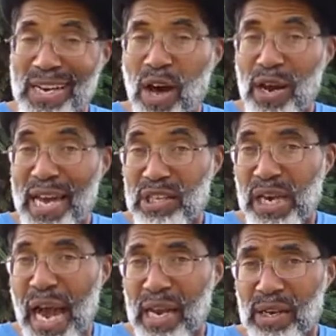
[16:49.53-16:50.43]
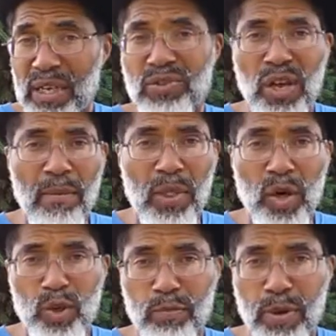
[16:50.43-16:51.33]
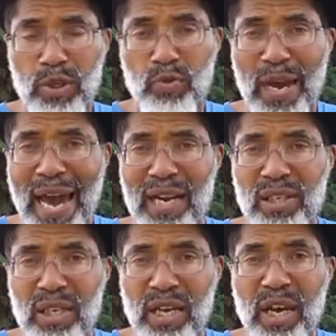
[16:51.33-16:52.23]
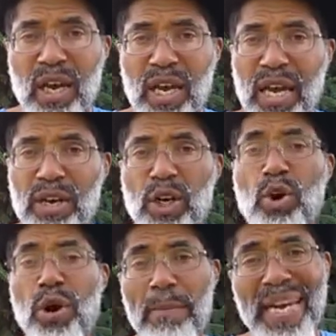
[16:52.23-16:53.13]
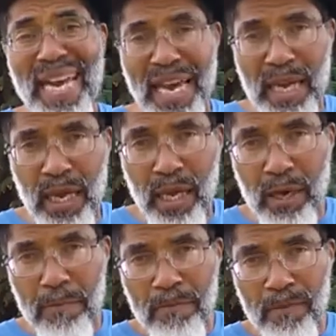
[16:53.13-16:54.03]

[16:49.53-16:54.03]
in all actuality, some of those books were actually incriminating